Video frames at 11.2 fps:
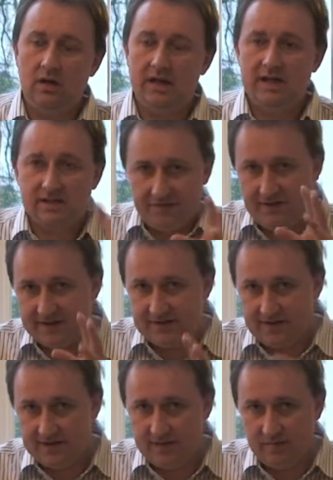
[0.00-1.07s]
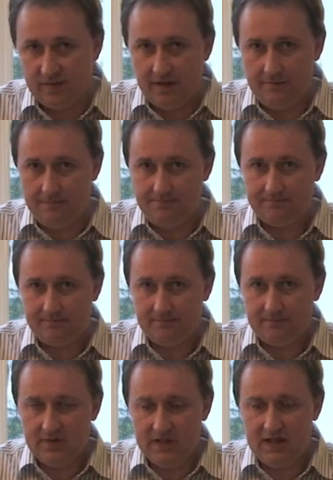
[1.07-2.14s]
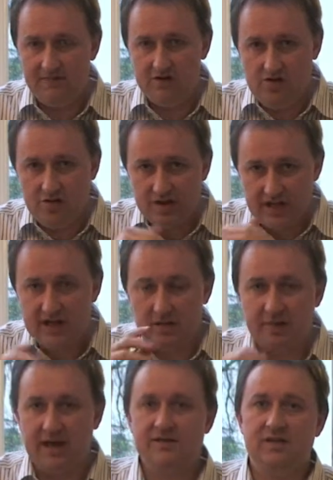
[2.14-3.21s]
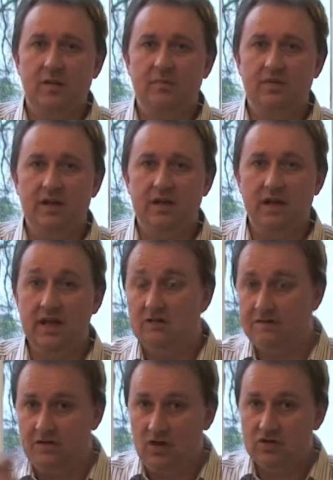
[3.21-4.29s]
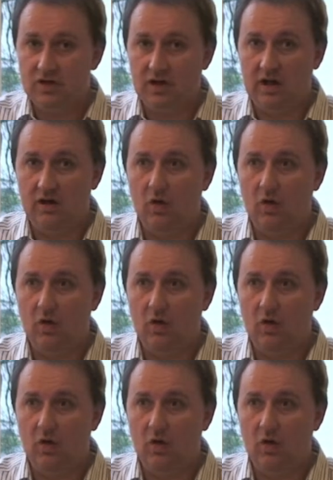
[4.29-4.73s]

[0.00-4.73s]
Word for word: Here's the fascinating bit. If you think about something in the future